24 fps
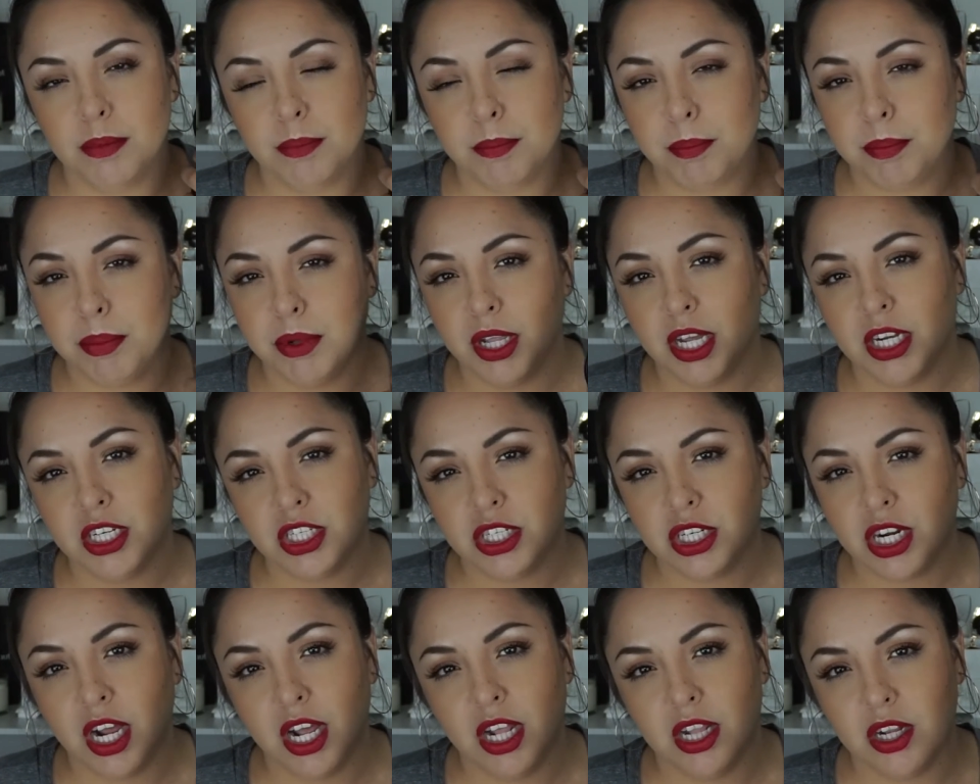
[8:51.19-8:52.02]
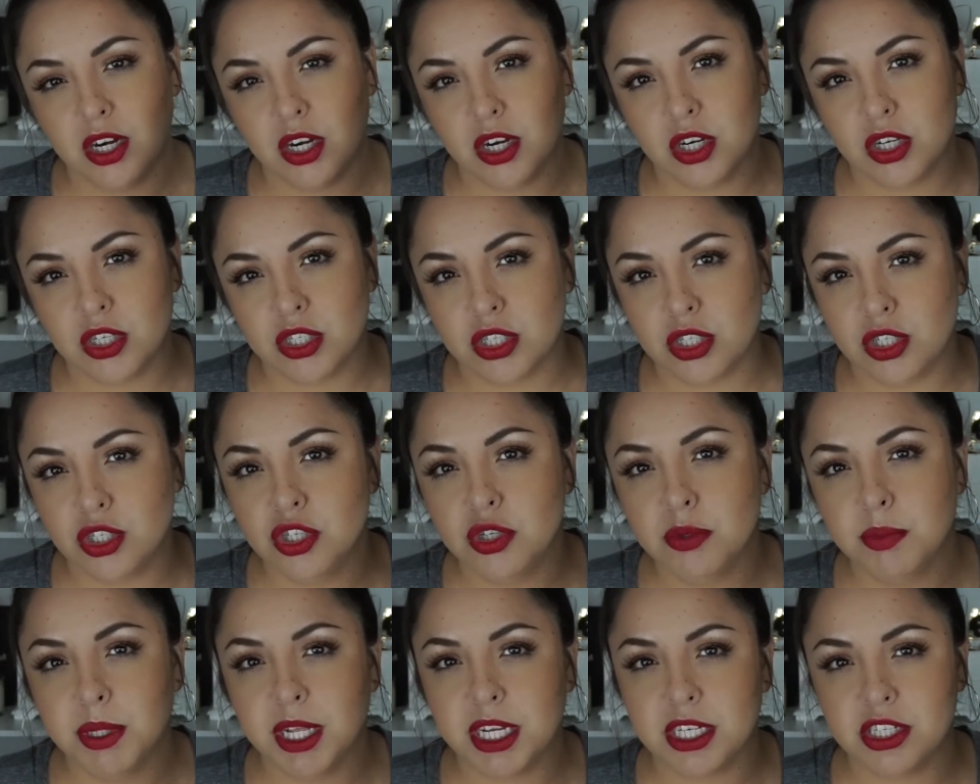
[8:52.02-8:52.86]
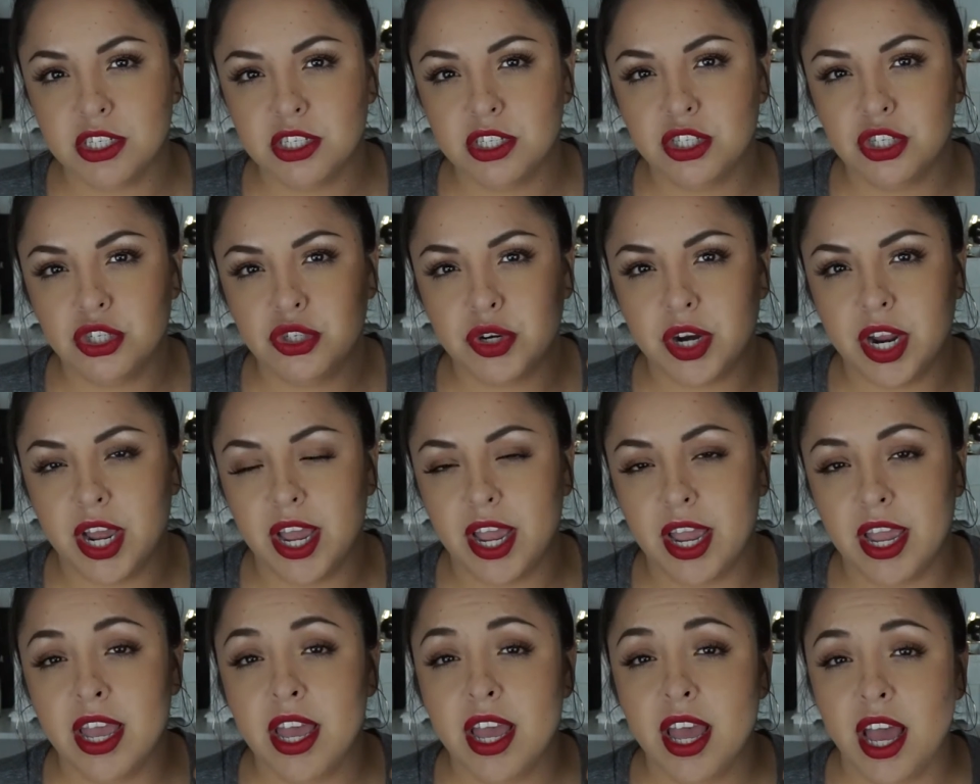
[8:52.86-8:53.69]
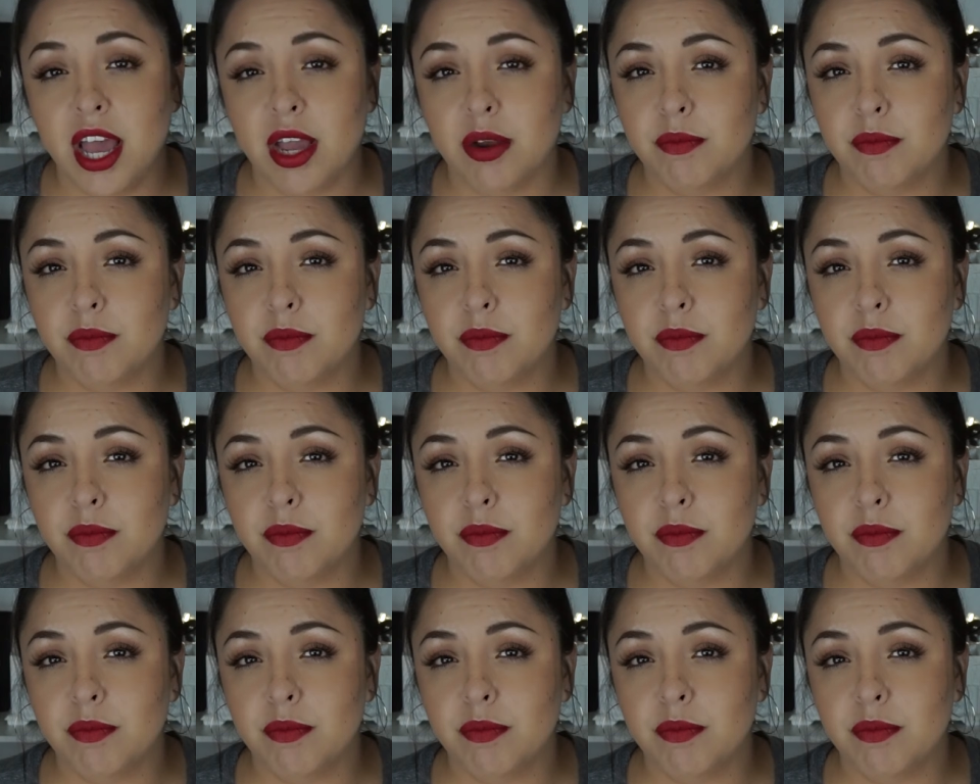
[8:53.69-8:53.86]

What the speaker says: blush colors, new blushes to try.